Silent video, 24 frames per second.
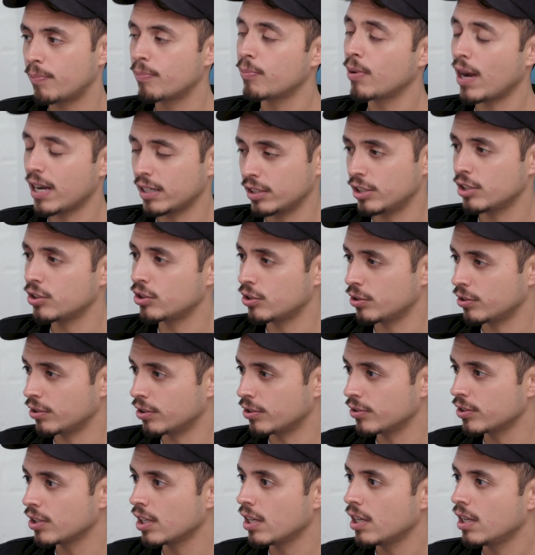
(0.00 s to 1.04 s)

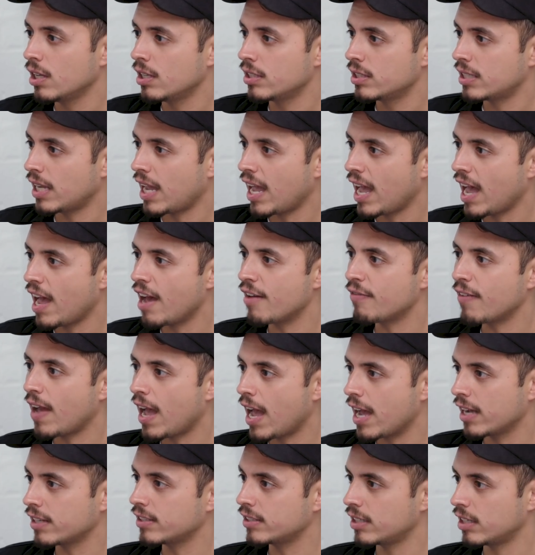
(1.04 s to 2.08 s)
practitioners to have
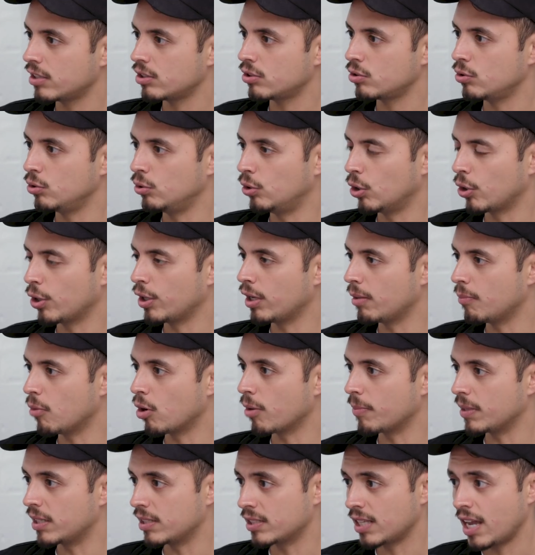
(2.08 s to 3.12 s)
access to learning more,
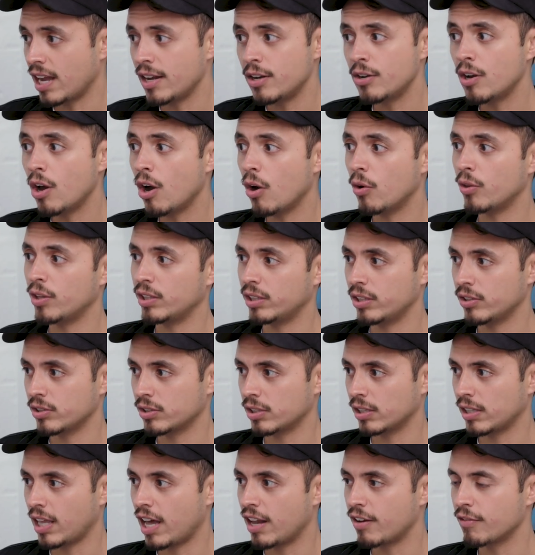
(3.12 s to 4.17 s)
because I know that there's a
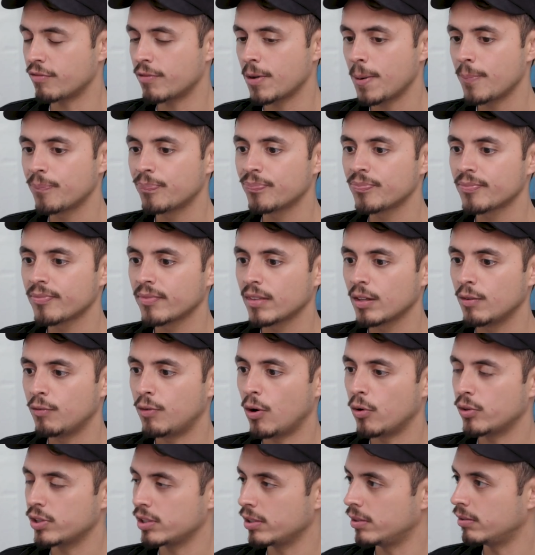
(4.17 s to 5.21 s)
lot mm-hmm. of
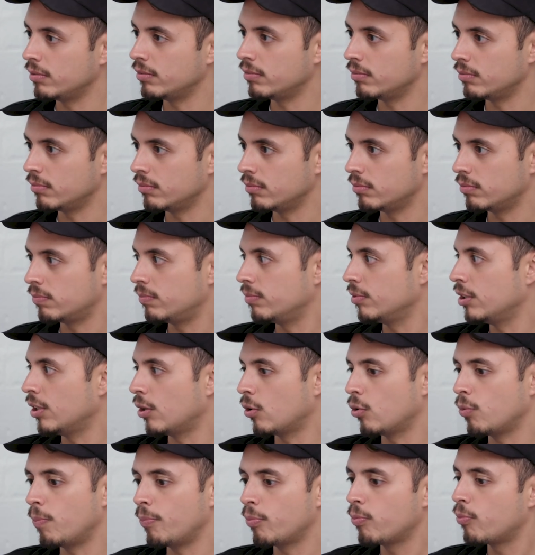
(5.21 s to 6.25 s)
folks in, you
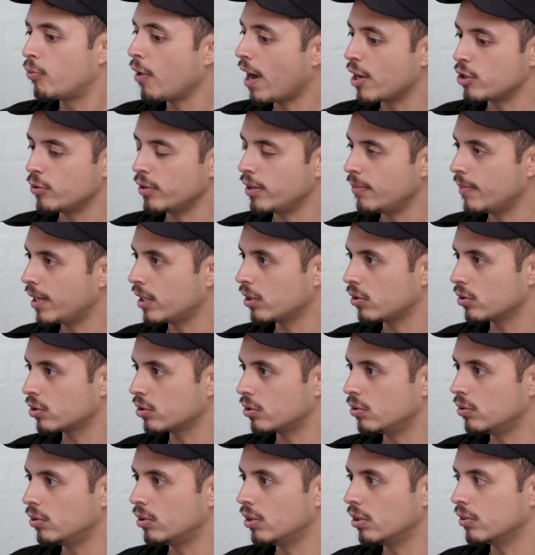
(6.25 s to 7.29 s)
know, graduated medical
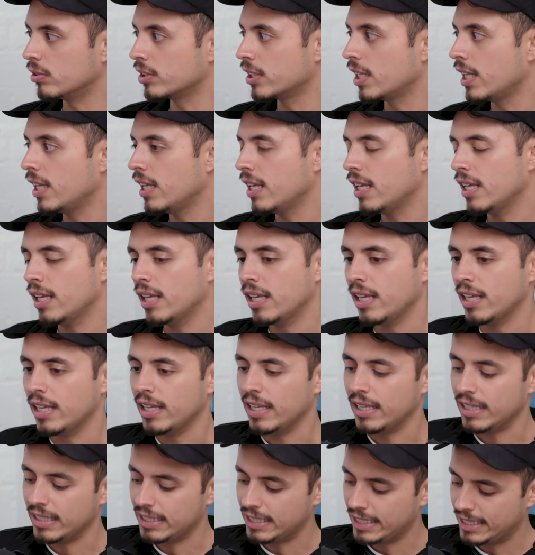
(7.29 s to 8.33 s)
school who goes,
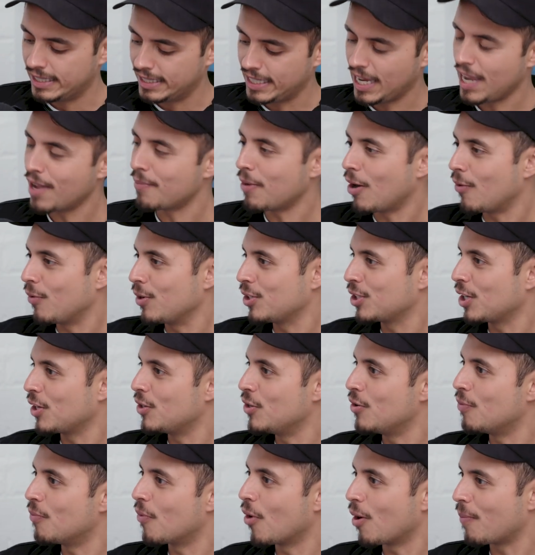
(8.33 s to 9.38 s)
"Damn, I wish I
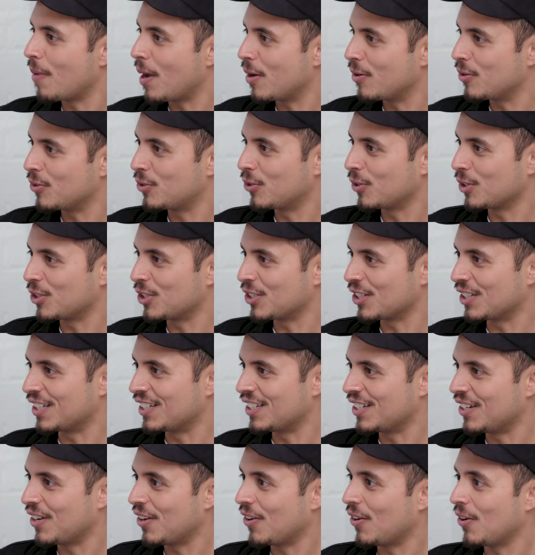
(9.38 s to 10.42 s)
knew more about
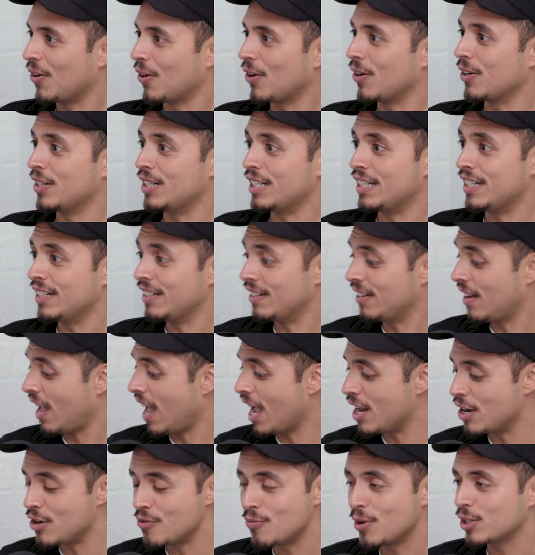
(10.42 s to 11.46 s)
nutrition," or
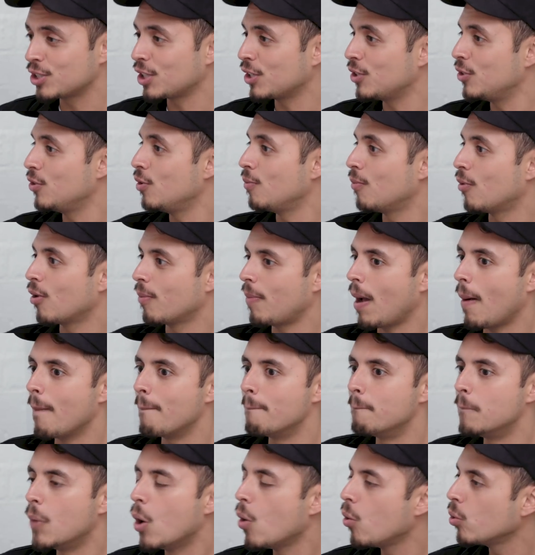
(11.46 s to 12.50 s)
I wish I knew more about
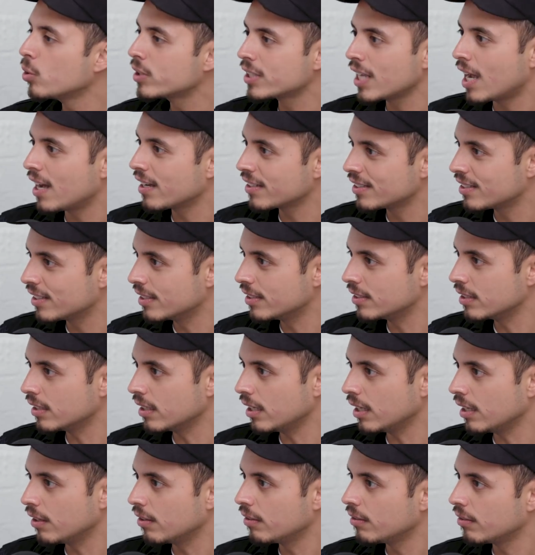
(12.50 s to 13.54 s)
mold
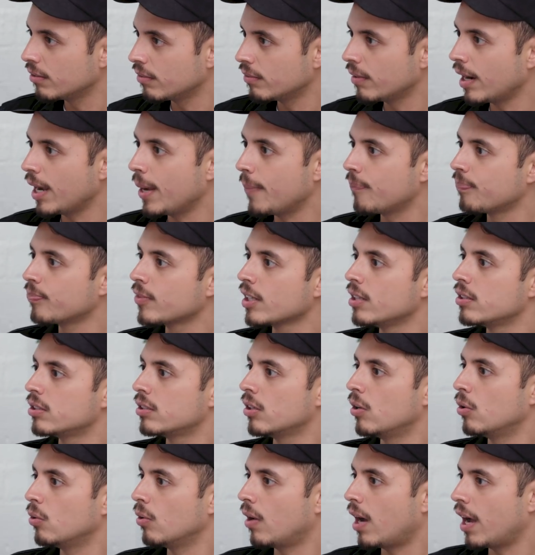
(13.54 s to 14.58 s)
toxicity, yeah, right?
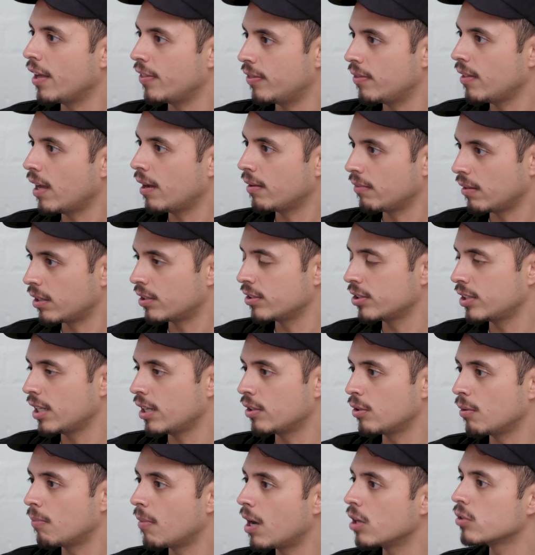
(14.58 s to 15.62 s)
So yeah. I, I
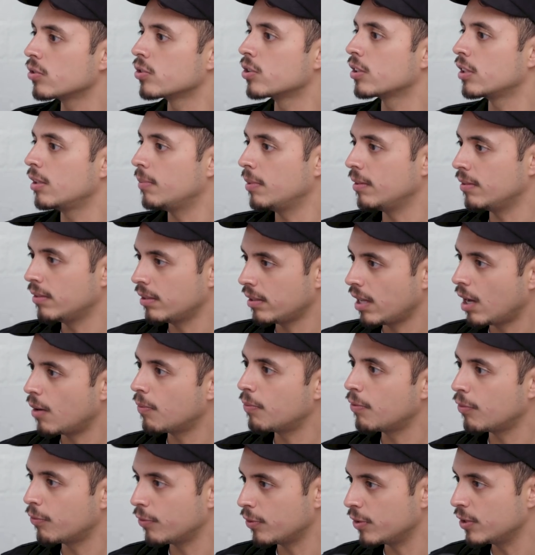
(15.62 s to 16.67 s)
understand your modules are going to be
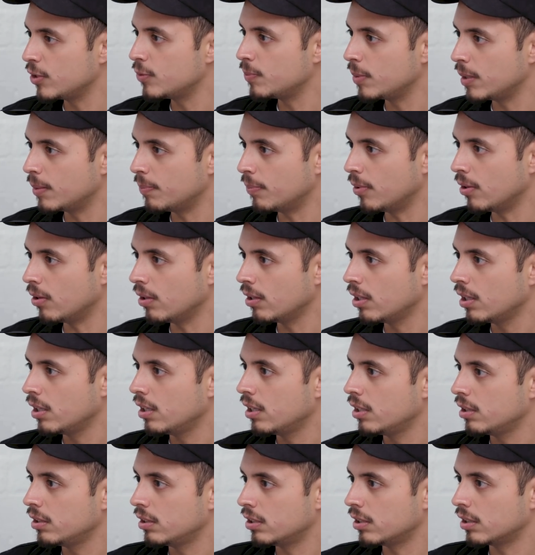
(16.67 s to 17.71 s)
helpful for these people
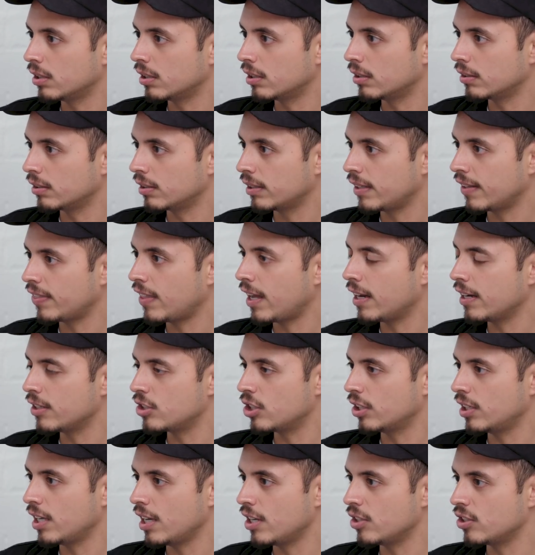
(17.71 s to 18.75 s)
to get that
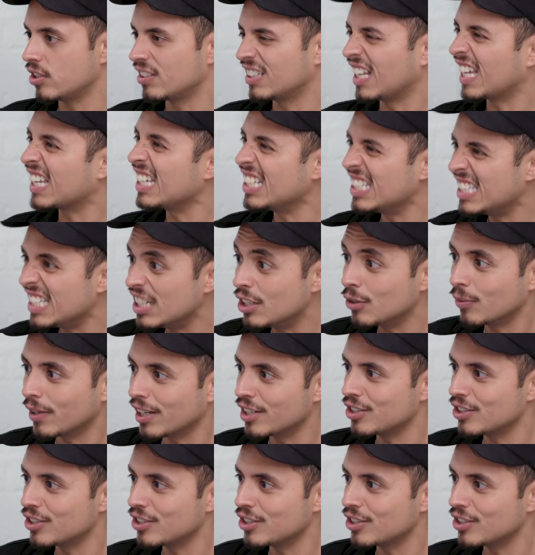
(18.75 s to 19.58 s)
education, like continuing